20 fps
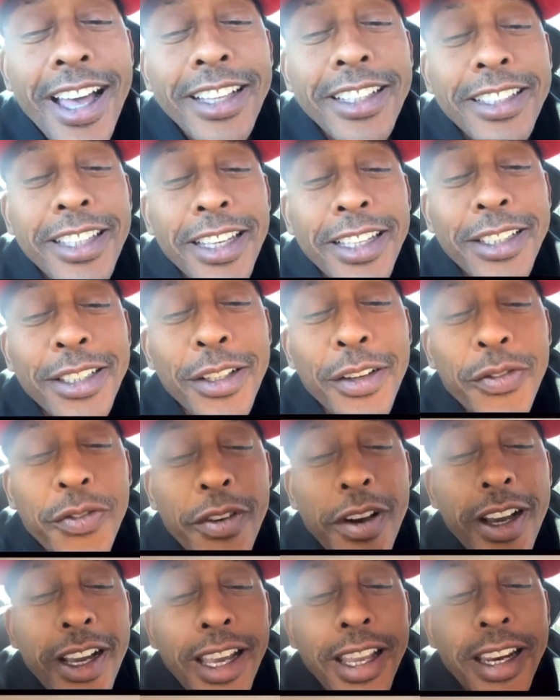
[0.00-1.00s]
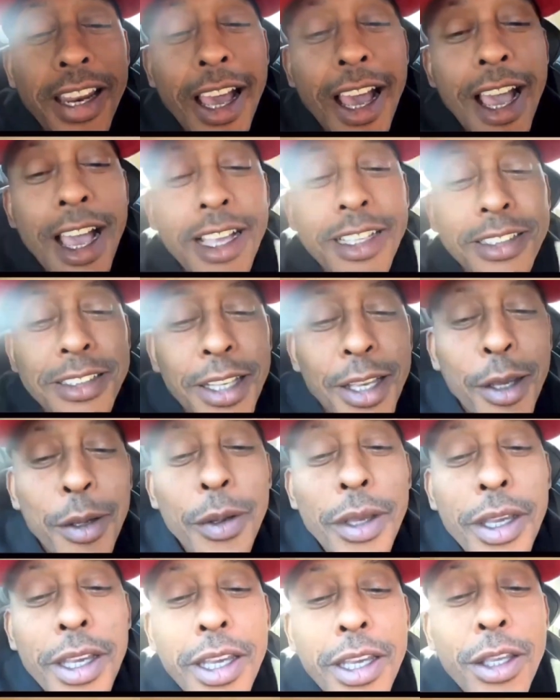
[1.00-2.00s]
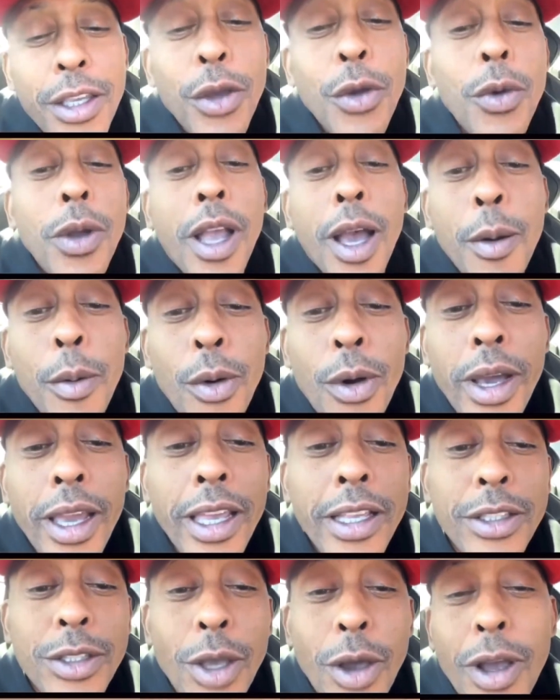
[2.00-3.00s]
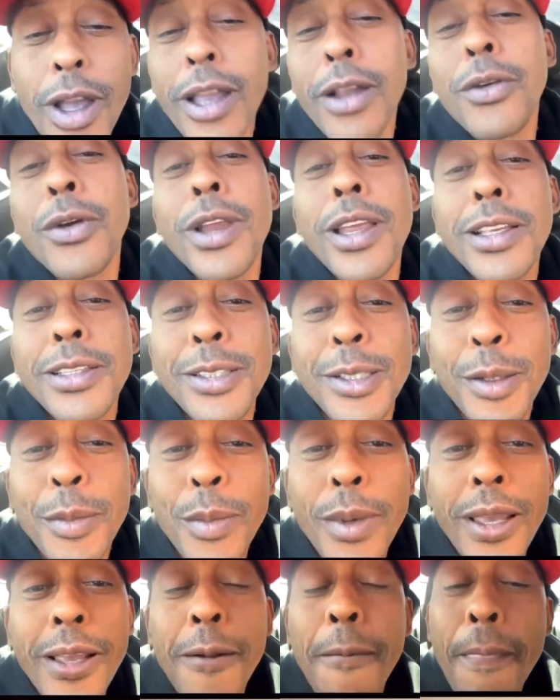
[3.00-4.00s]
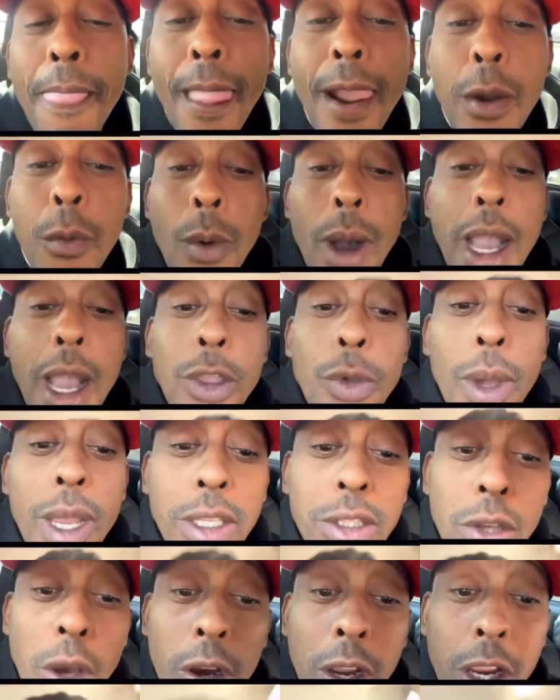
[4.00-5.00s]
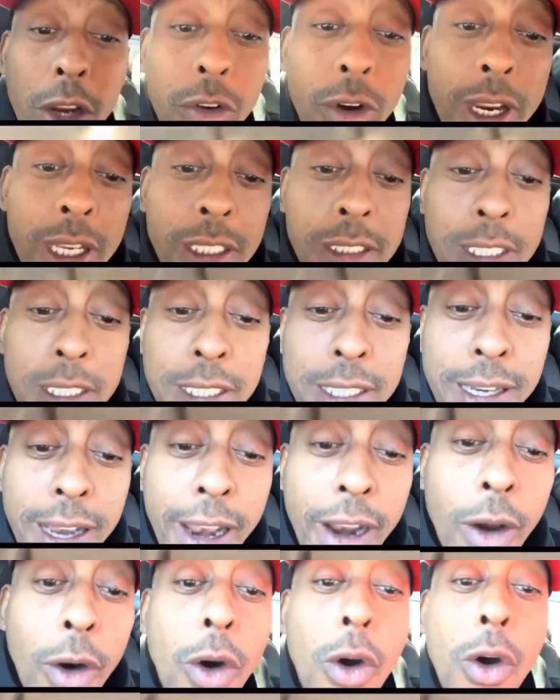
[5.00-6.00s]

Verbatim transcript: I touch your fucking eyes up. You come on here talking crazy to me. Why you ain't talking crazy to that